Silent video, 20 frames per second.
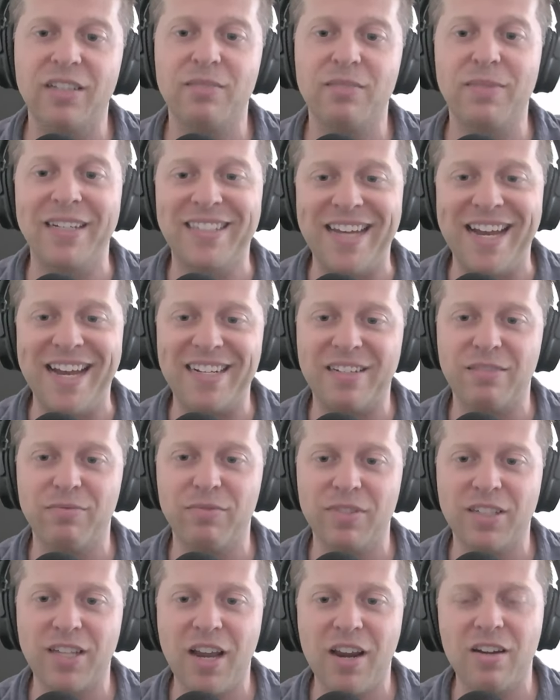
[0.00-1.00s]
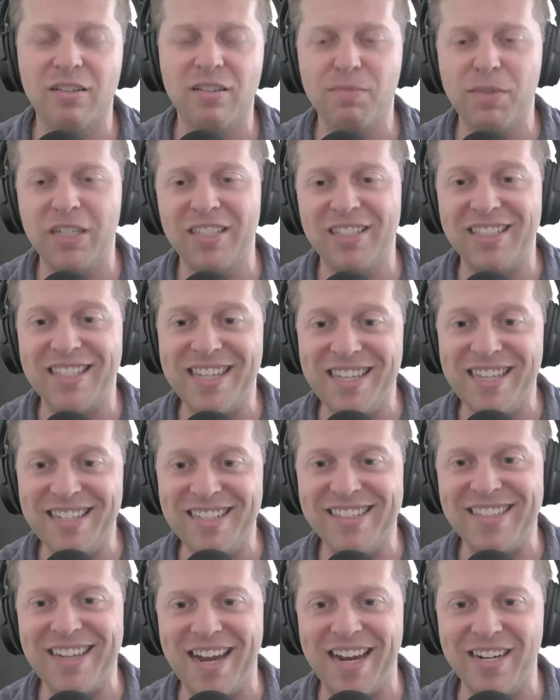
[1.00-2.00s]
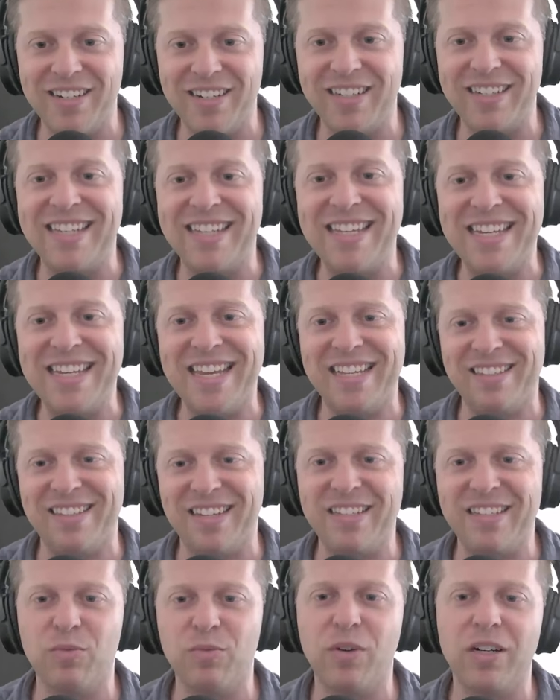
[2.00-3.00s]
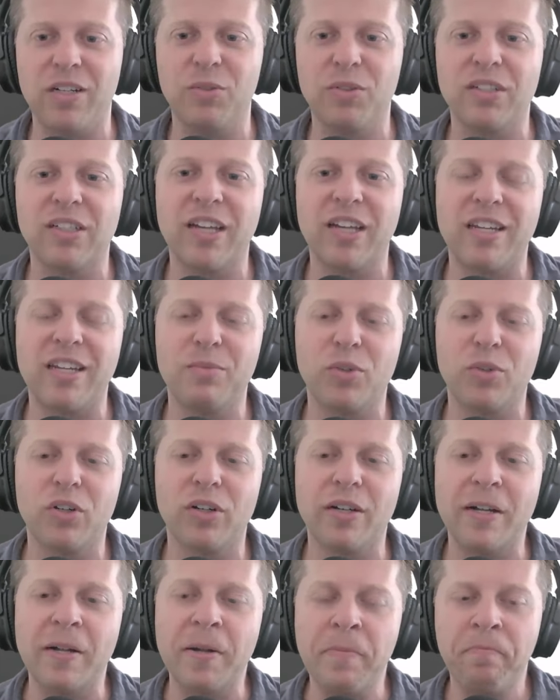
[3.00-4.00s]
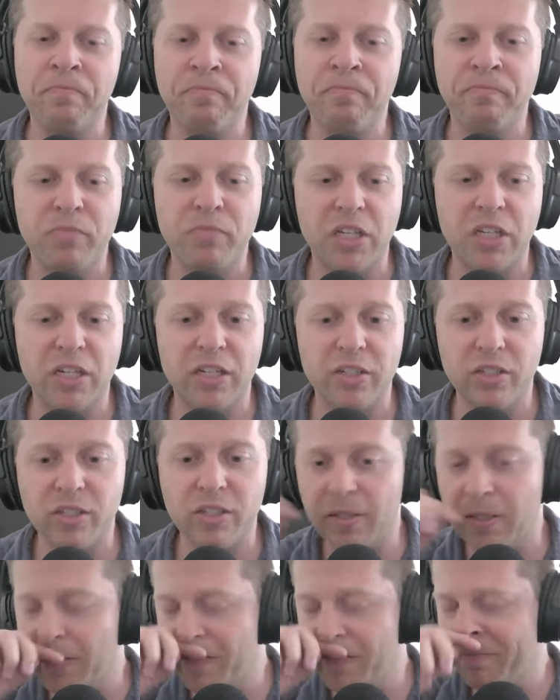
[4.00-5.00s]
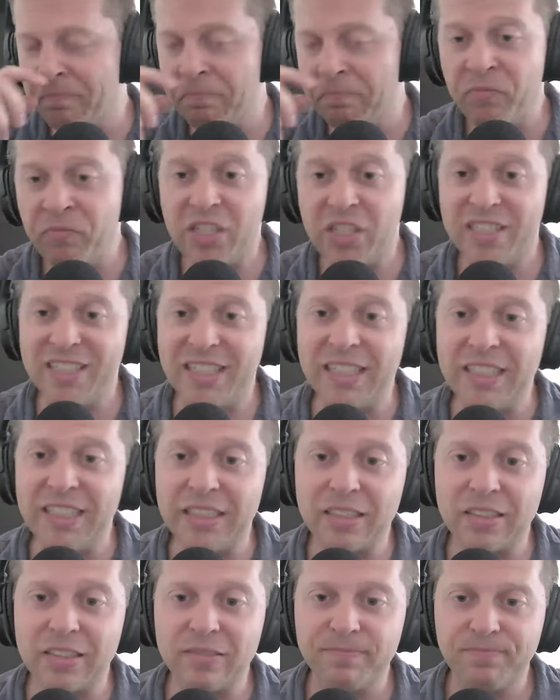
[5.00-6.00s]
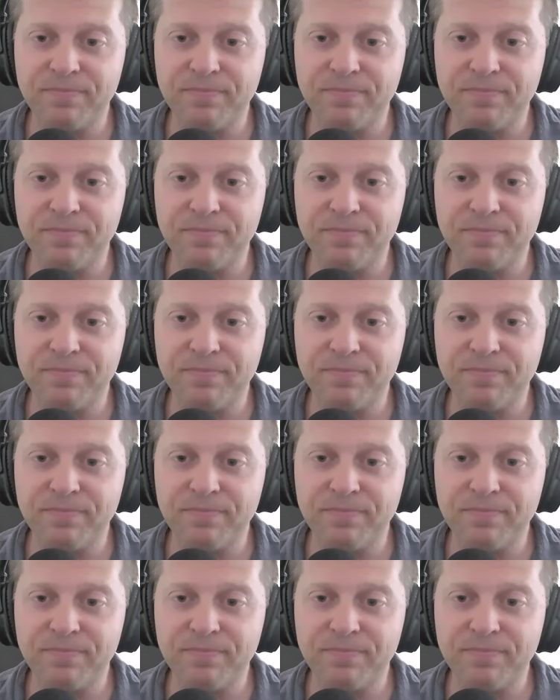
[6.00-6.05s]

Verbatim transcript: and my dad can retire because he's tired and he doesn't want to work anymore because he's a dentist.